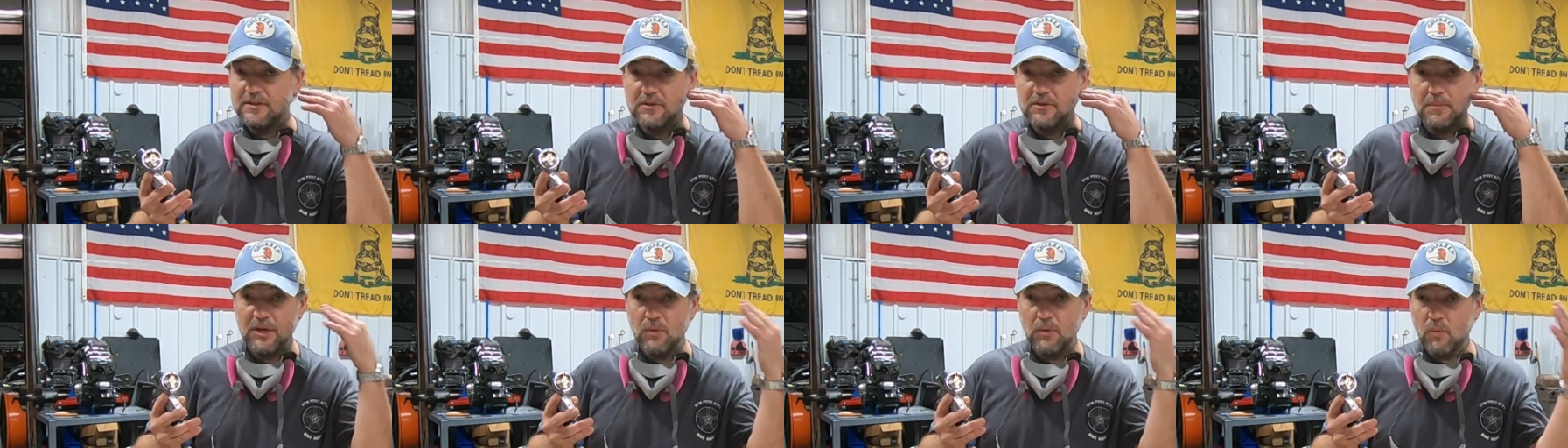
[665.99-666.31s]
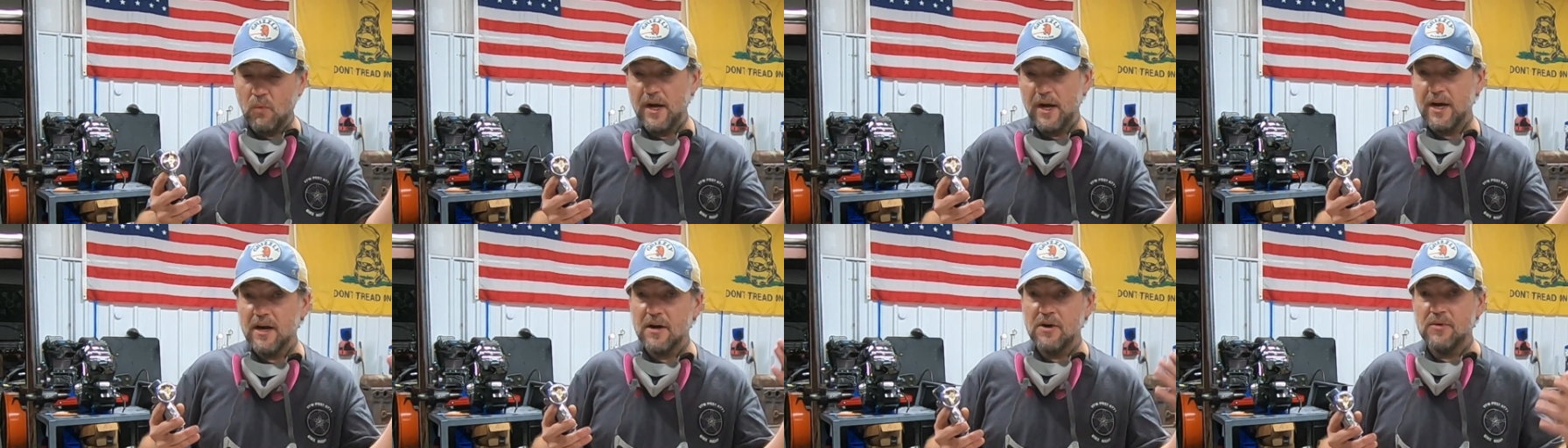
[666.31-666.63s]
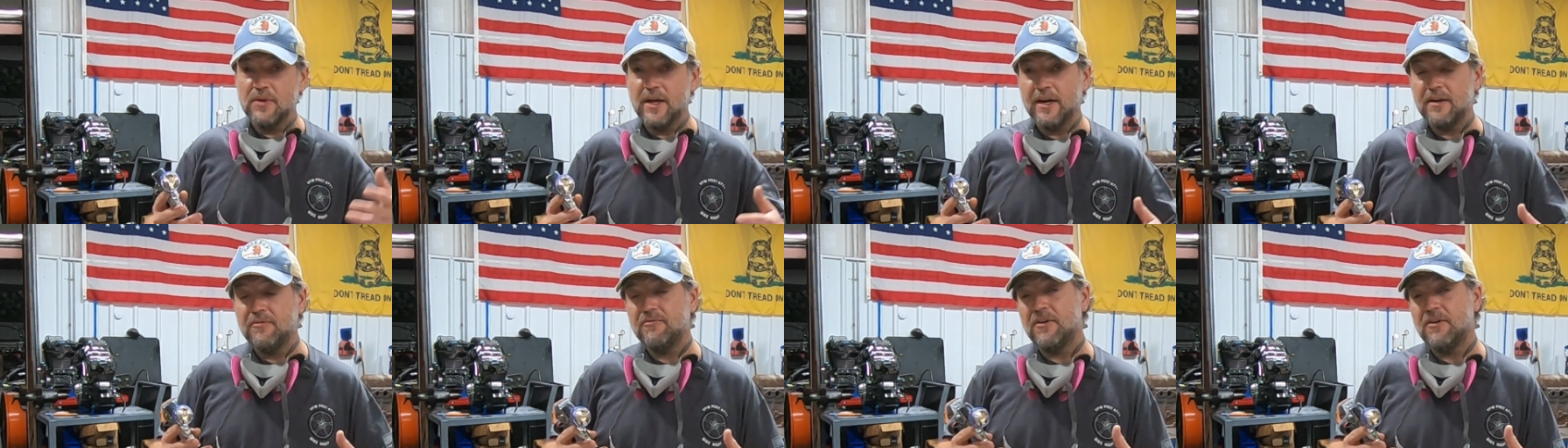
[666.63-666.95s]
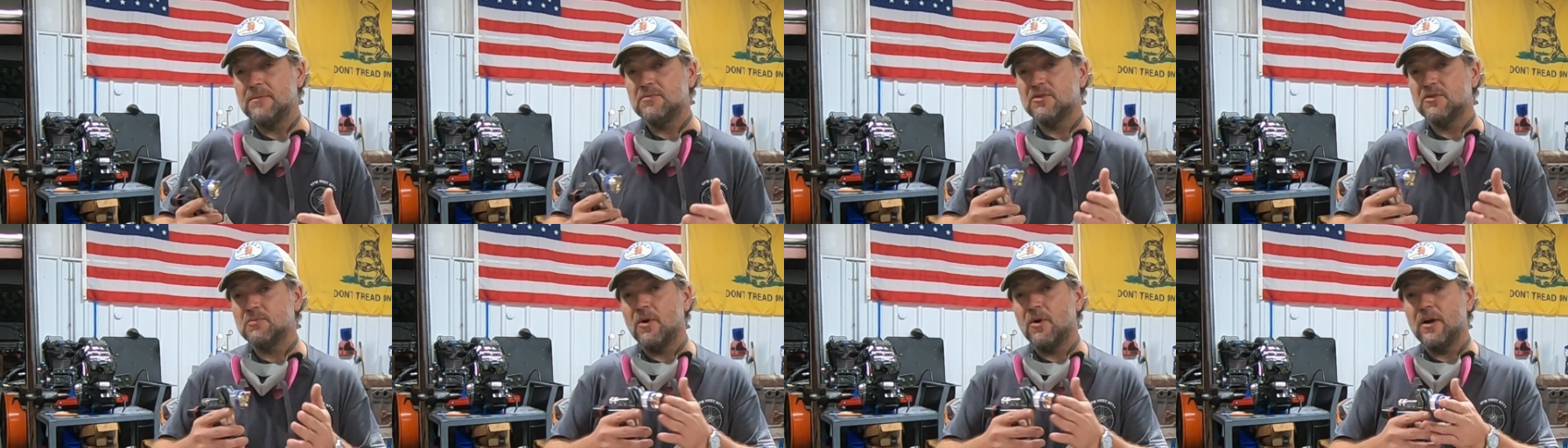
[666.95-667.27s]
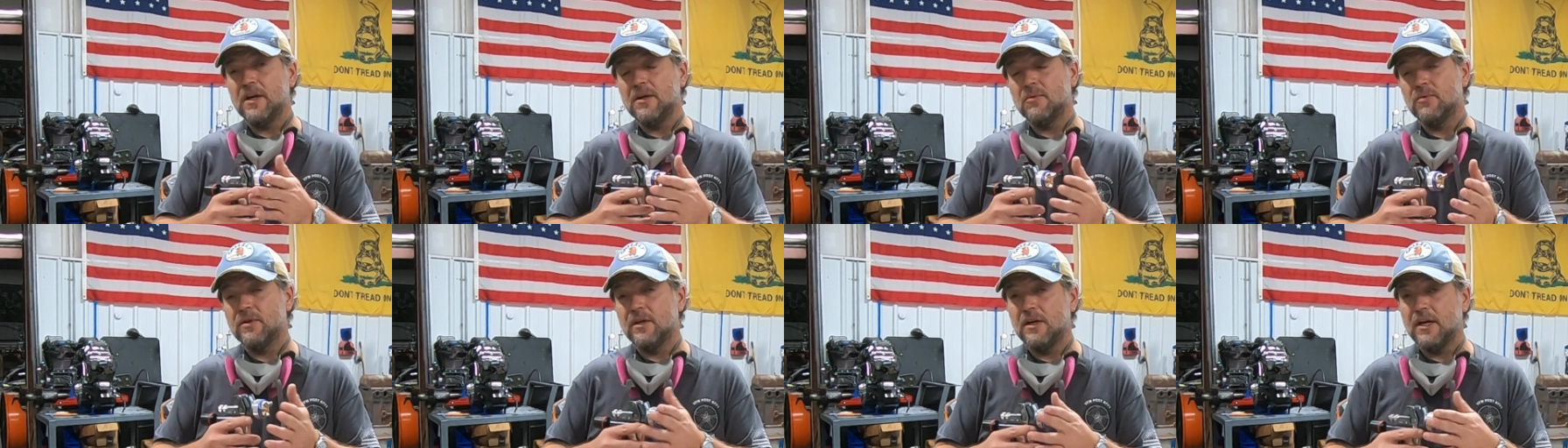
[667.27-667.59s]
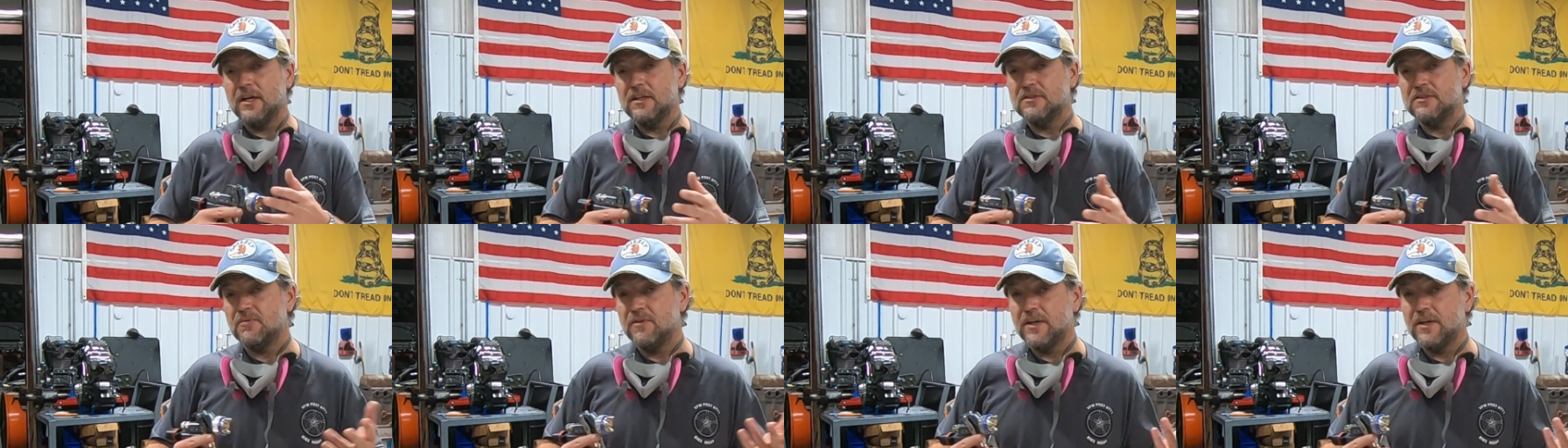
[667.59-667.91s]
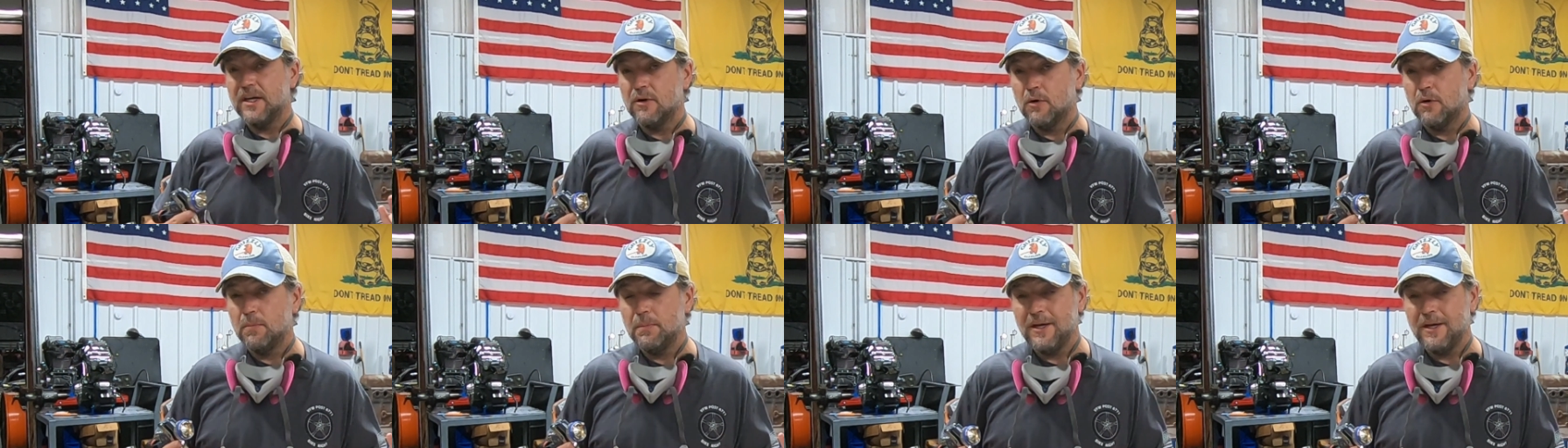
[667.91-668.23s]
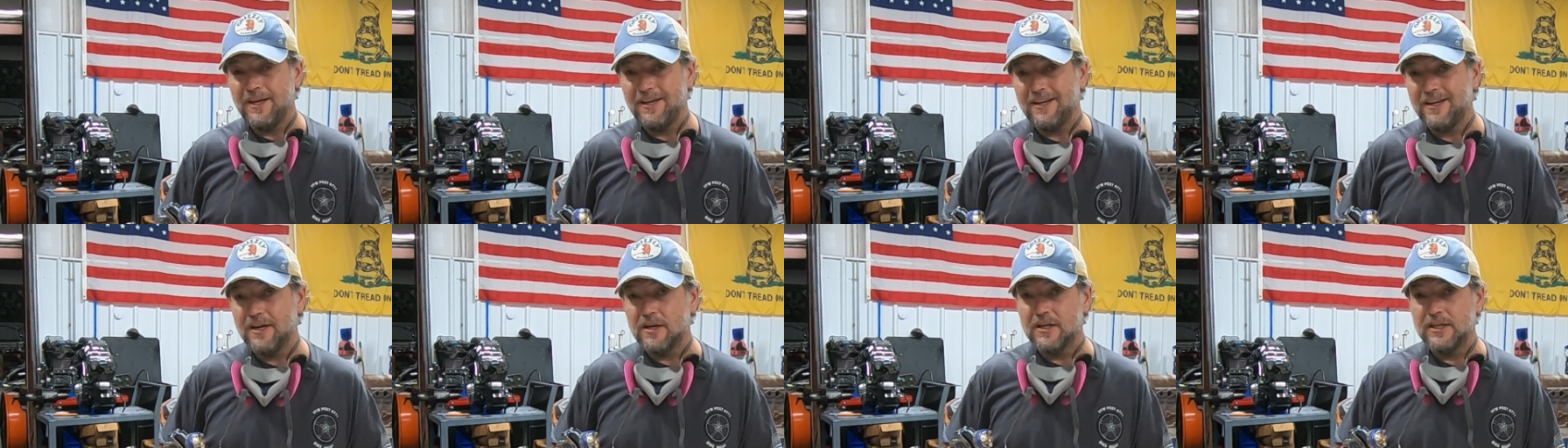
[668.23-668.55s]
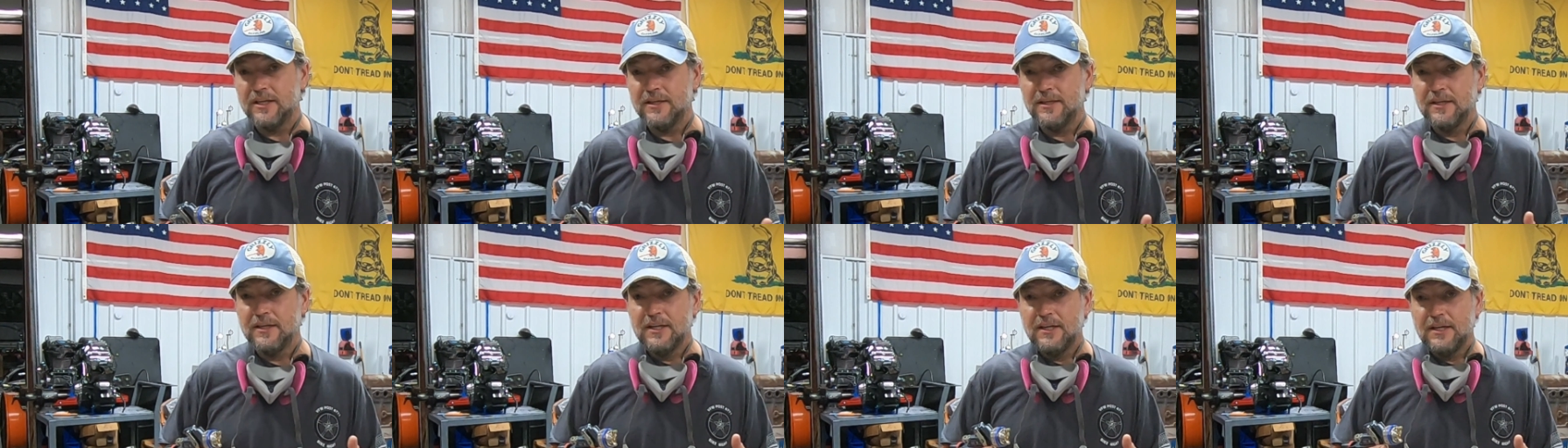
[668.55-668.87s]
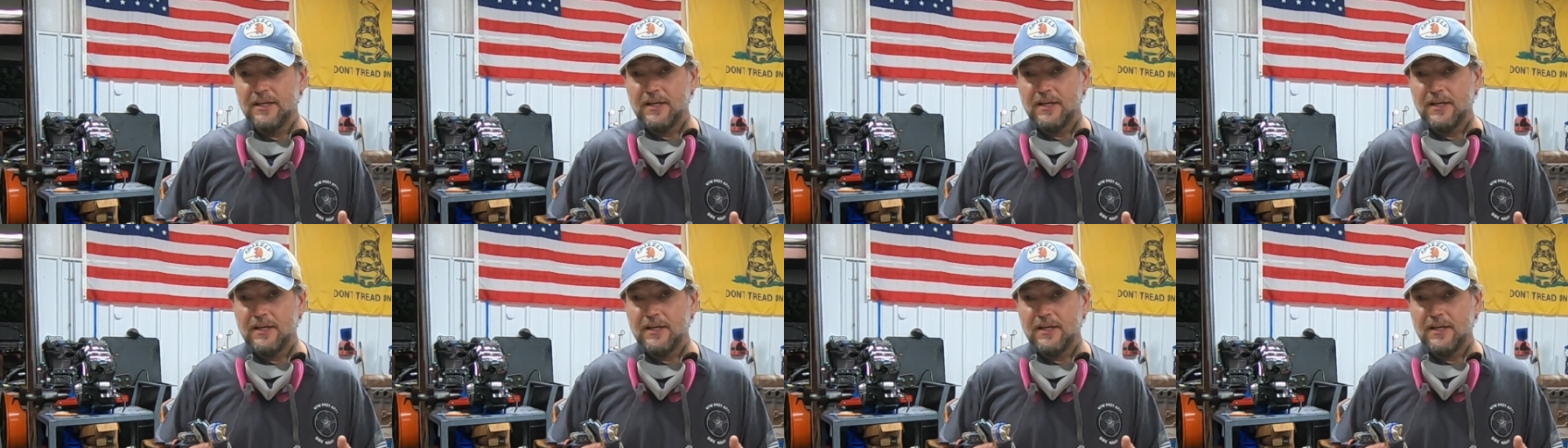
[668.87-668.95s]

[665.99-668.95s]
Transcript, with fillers: to be aware that if I'm spraying with an HVLP gun,